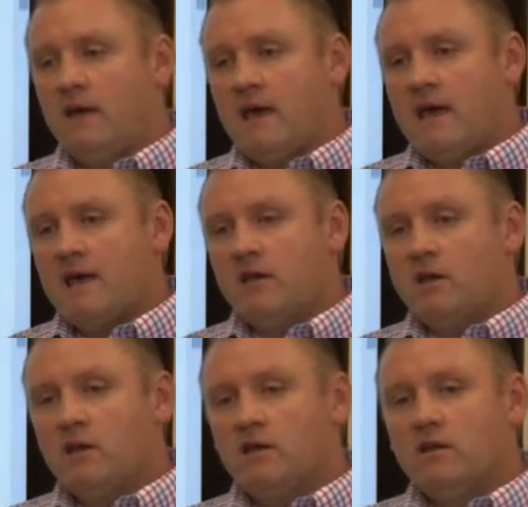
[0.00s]

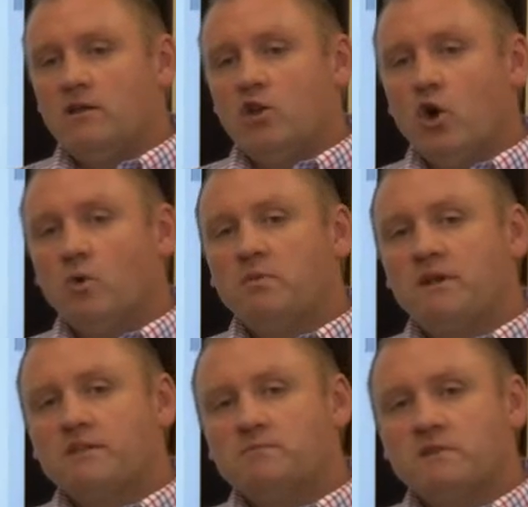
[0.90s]
And
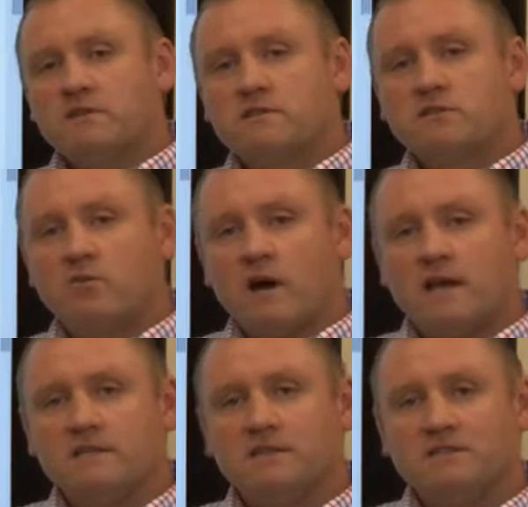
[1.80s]
nobody speaks
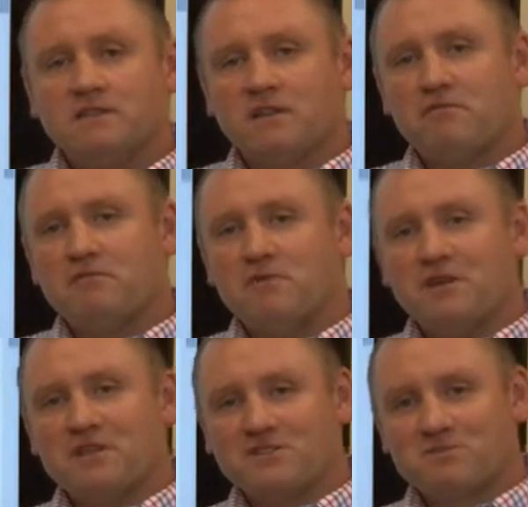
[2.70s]
twice until
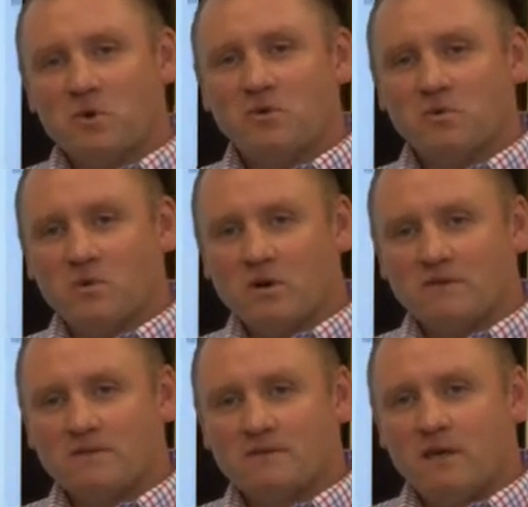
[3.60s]
everybody has spoken
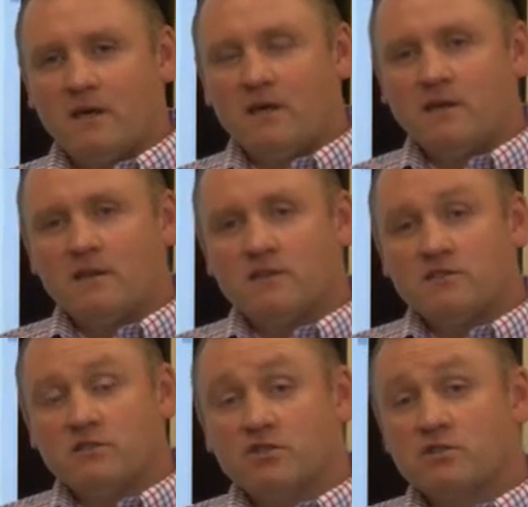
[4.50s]
once. This
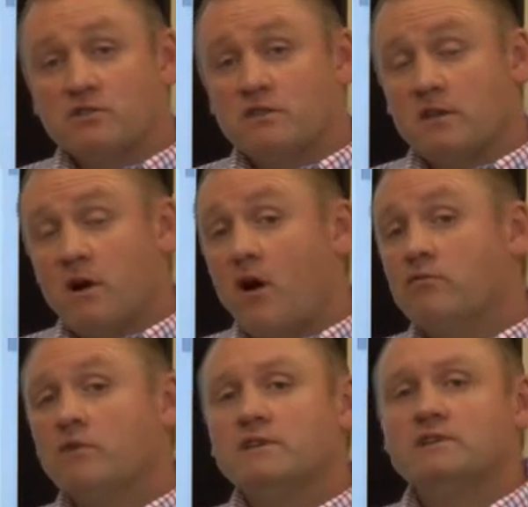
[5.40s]
ensures that all
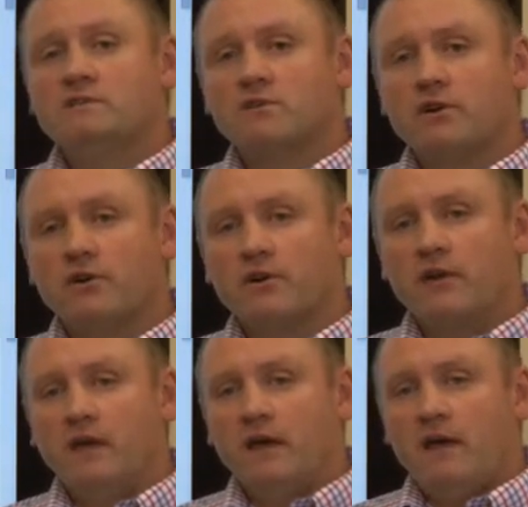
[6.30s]
voices are
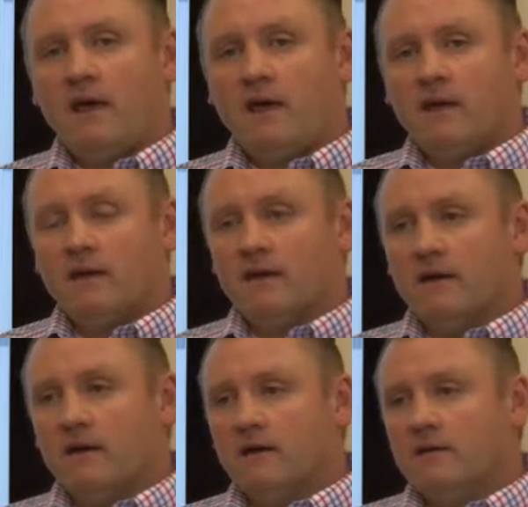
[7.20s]
heard, and
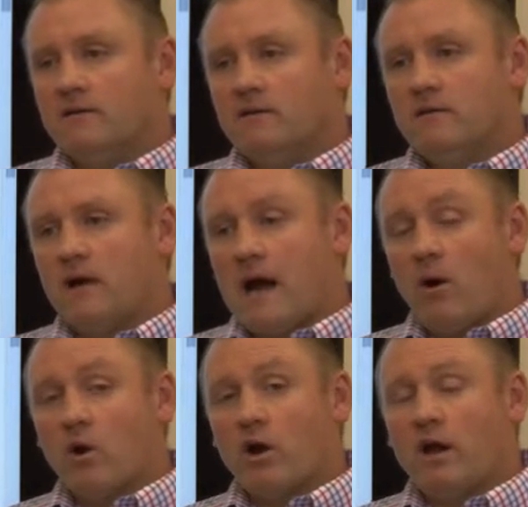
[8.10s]

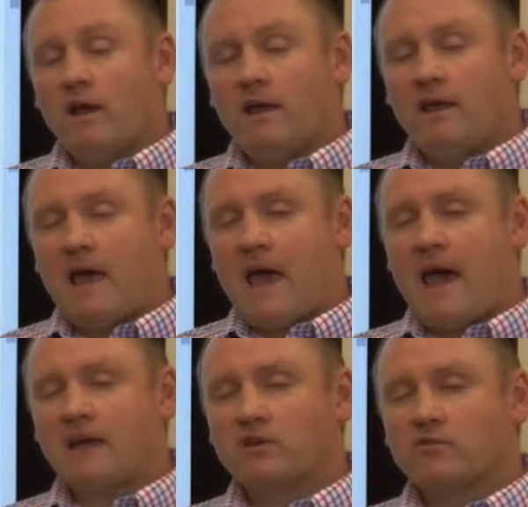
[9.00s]
our
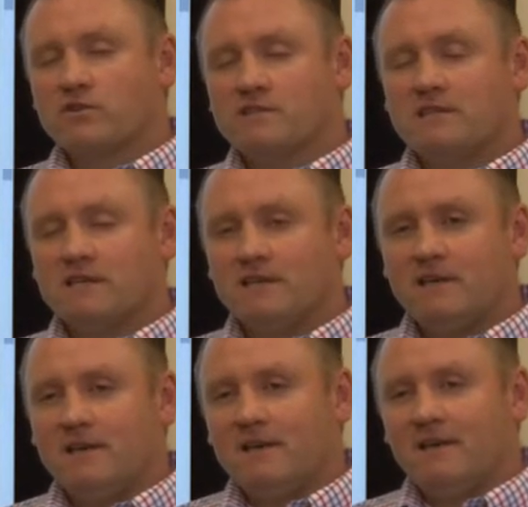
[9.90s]
accuracy
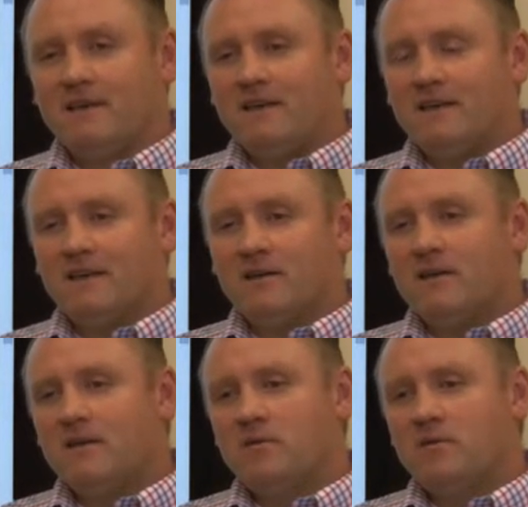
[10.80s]
in